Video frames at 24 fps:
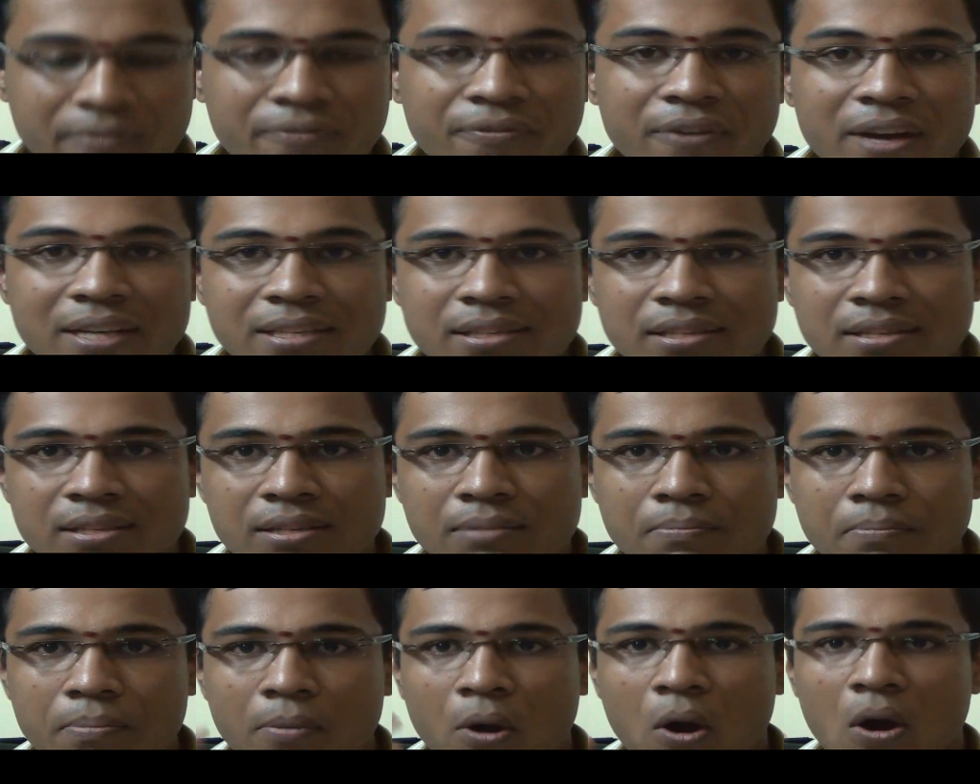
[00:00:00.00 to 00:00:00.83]

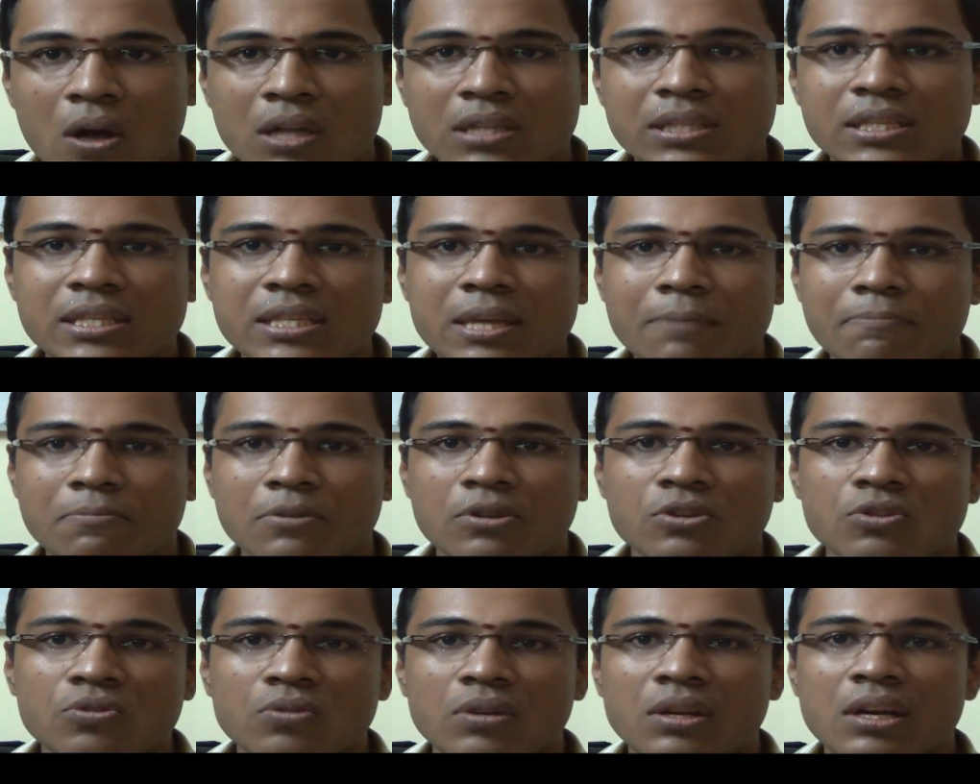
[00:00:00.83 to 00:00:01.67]
First
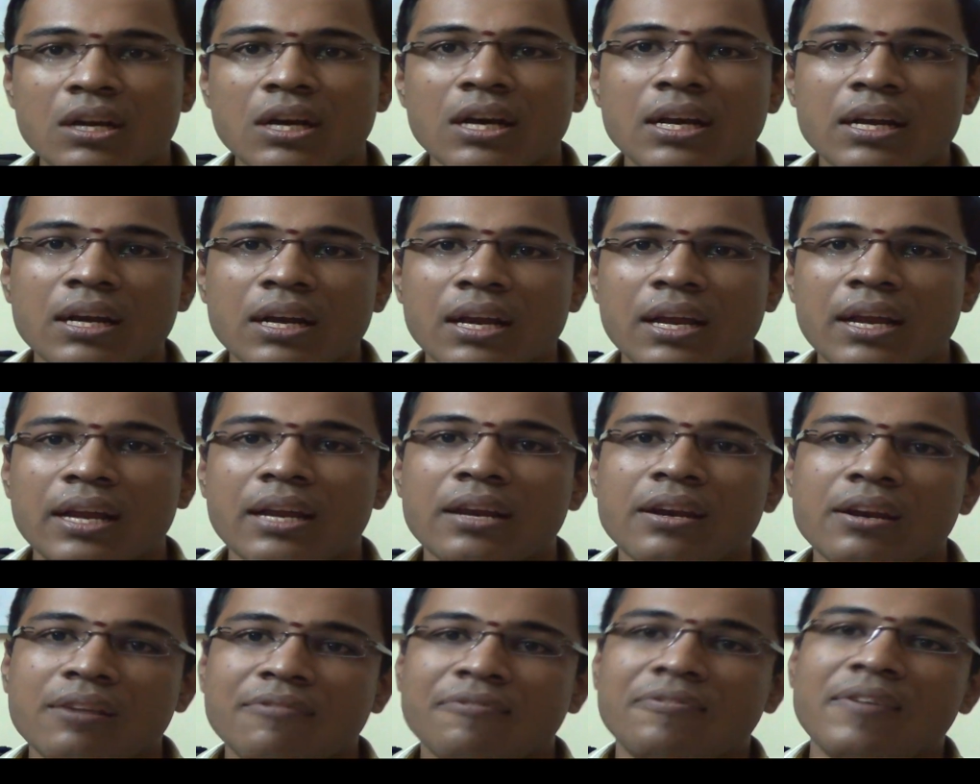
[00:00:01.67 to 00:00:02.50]
concept to learn
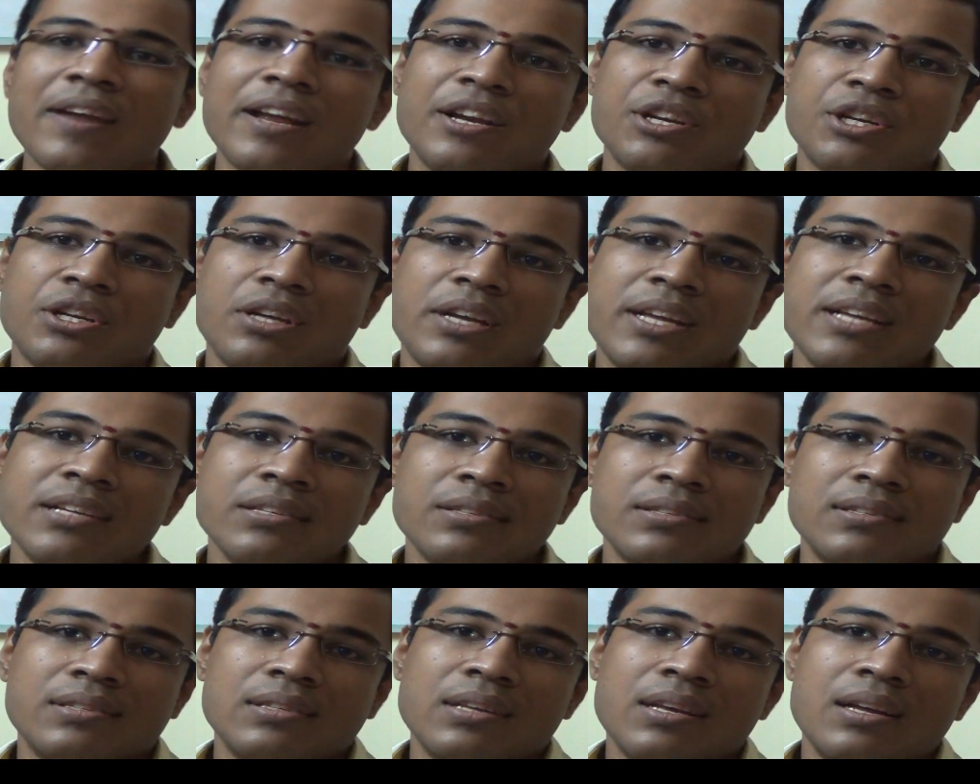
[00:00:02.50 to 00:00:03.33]
in reflection
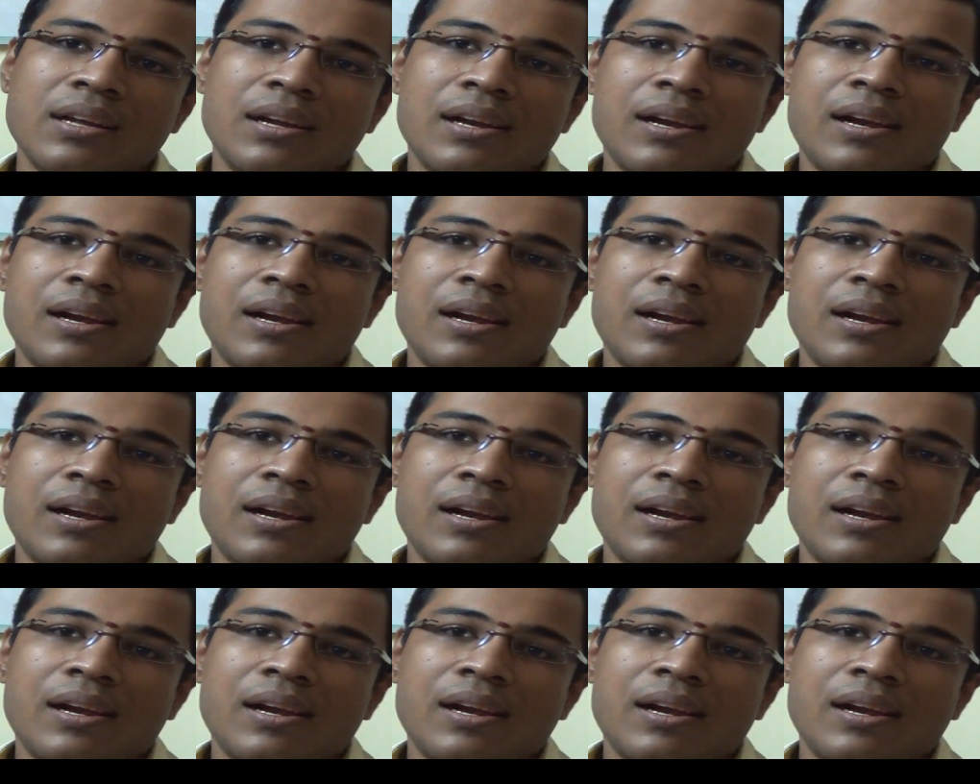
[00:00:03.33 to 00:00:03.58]
is